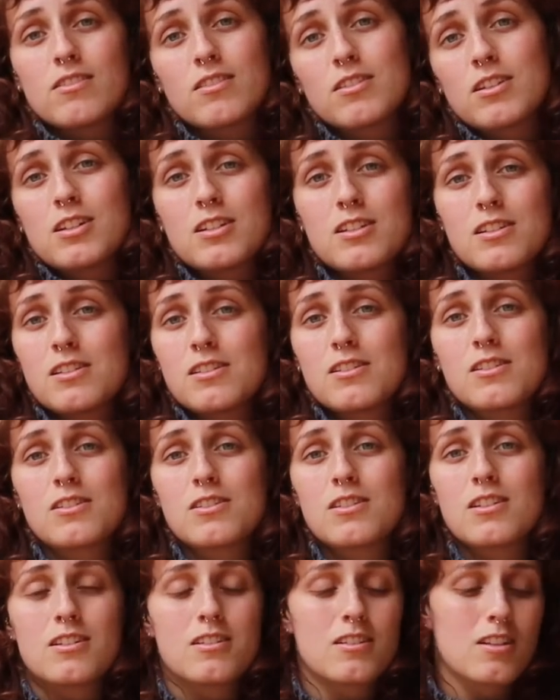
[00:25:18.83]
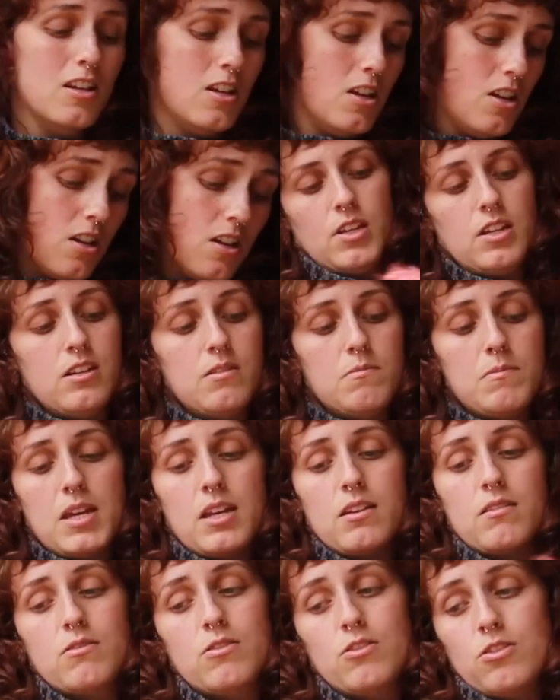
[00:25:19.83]
Because you
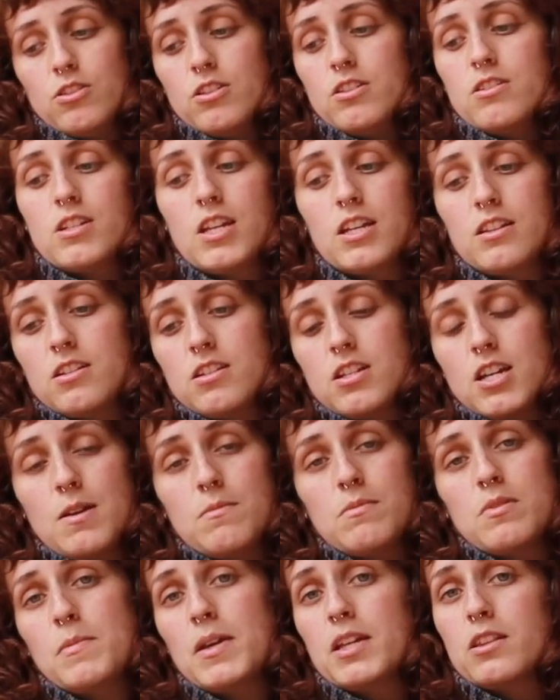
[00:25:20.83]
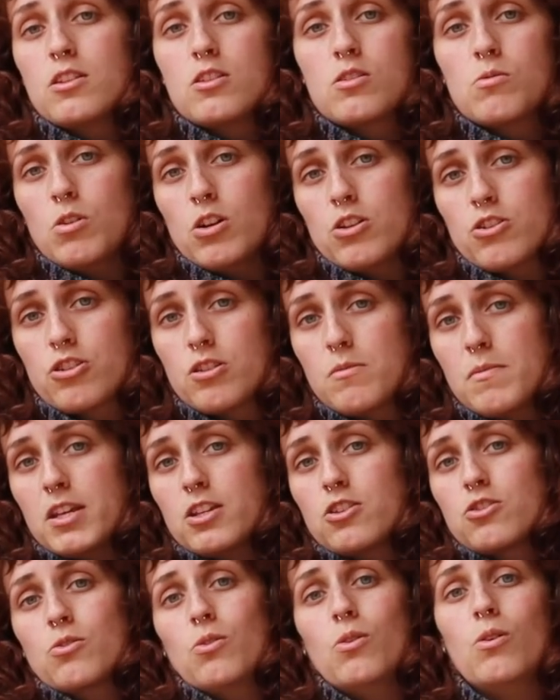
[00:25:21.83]
didn't take the time to make the swatch to make
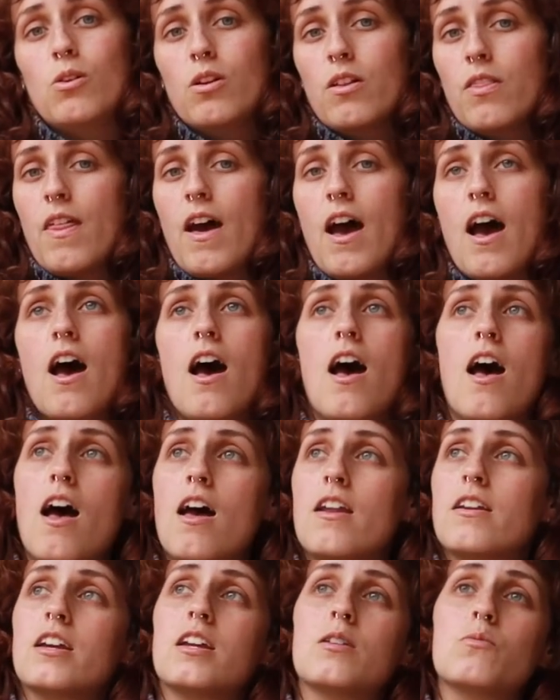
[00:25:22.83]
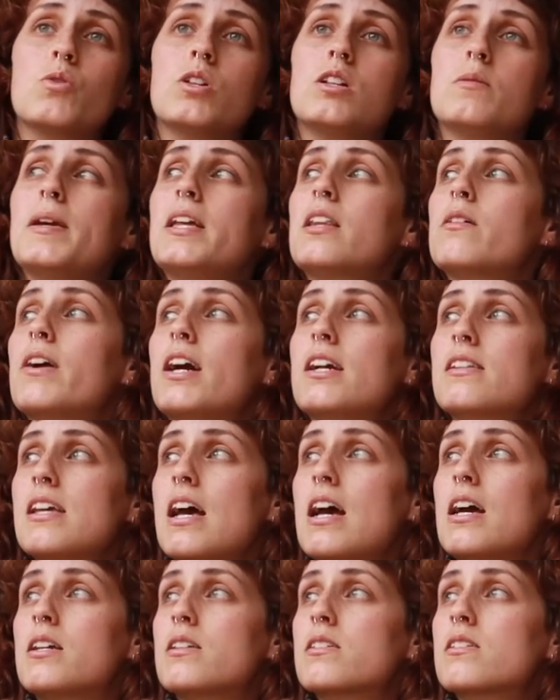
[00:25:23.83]
sure that it will be the right
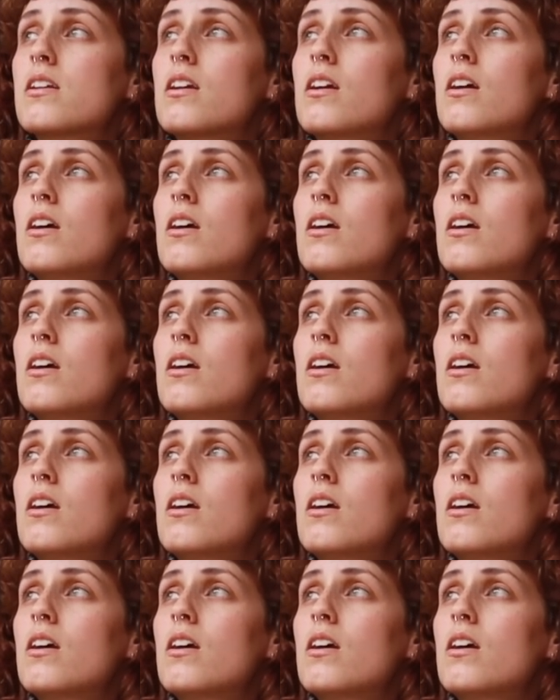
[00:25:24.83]
size.